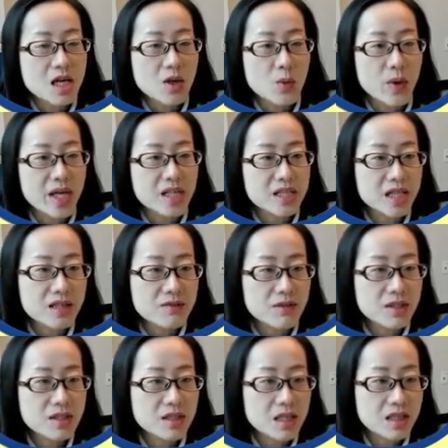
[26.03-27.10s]
We are
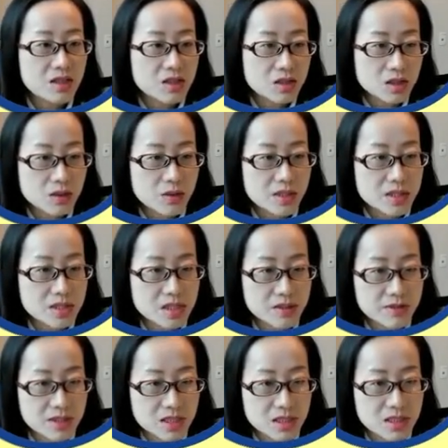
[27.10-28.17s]
giving the current
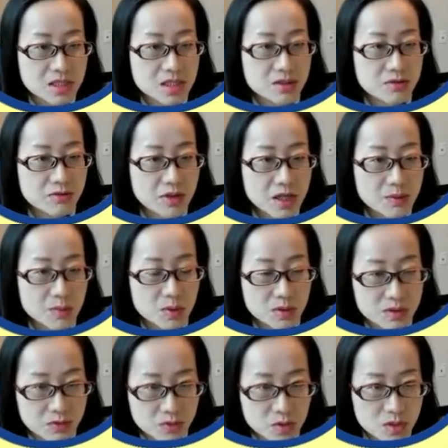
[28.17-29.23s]
dividend
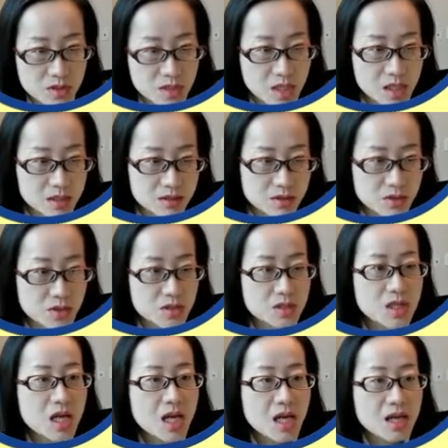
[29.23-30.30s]
$5.4.
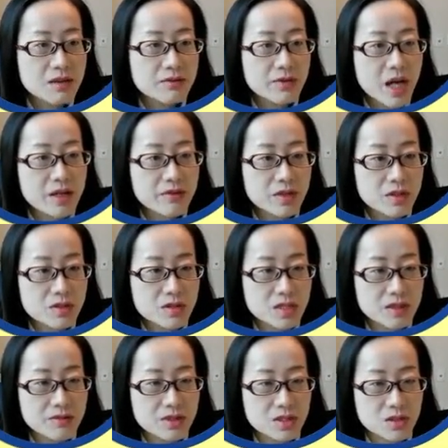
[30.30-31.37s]
5 years
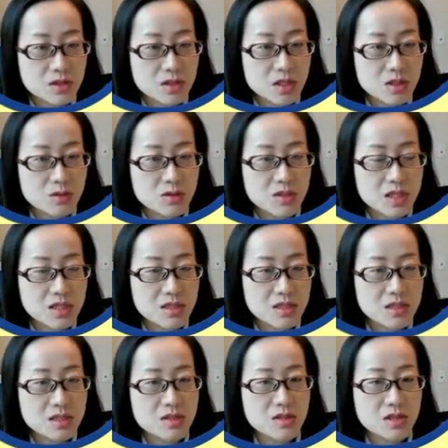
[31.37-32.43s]
dividend growth
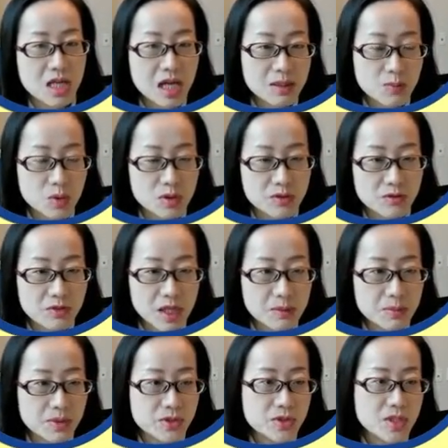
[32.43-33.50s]
is
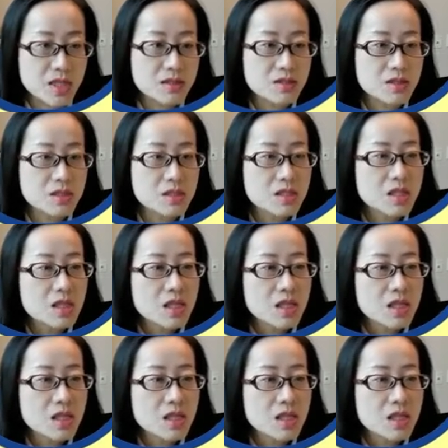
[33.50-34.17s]
9.5%.